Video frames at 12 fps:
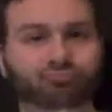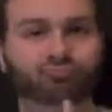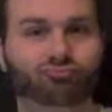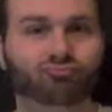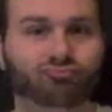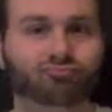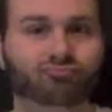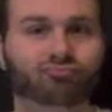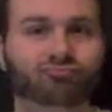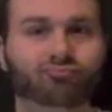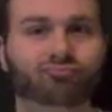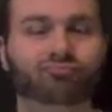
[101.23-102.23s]
This is the
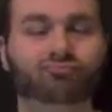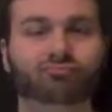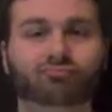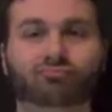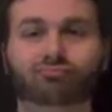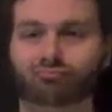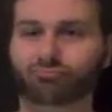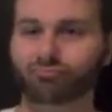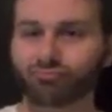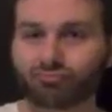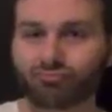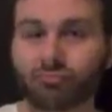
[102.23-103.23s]
same mind that we depend
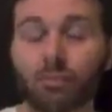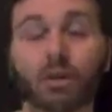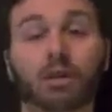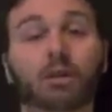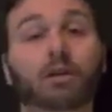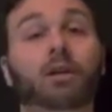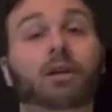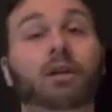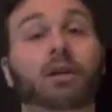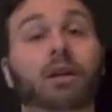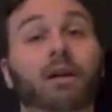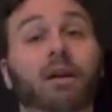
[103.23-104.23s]
upon to be
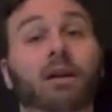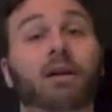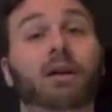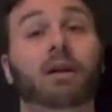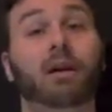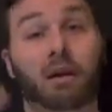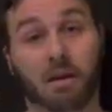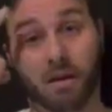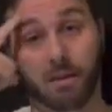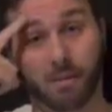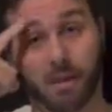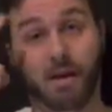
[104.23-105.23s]
focused,
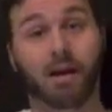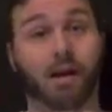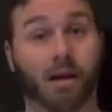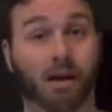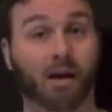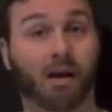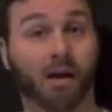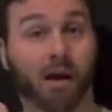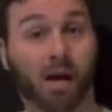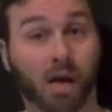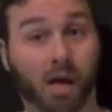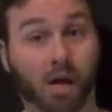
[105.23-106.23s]
creative,
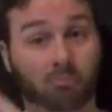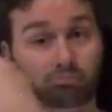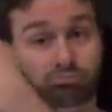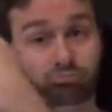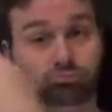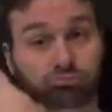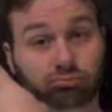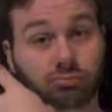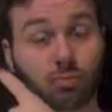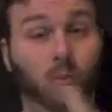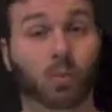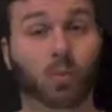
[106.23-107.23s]
spontaneous,
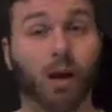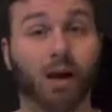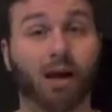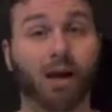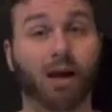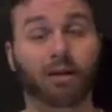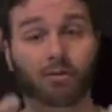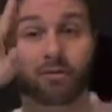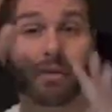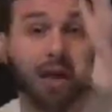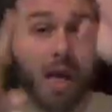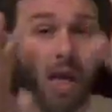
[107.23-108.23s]
and to perform
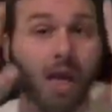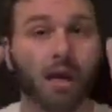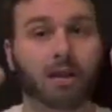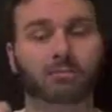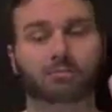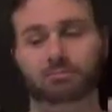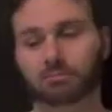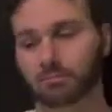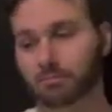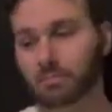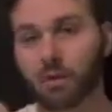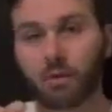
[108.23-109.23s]
at our very best
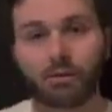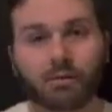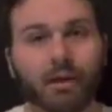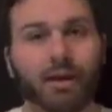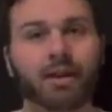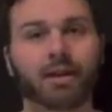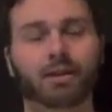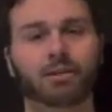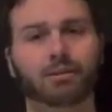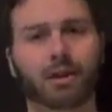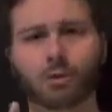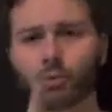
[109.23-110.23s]
in everything that
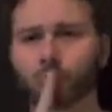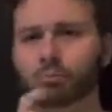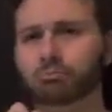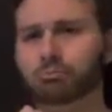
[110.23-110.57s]
we do.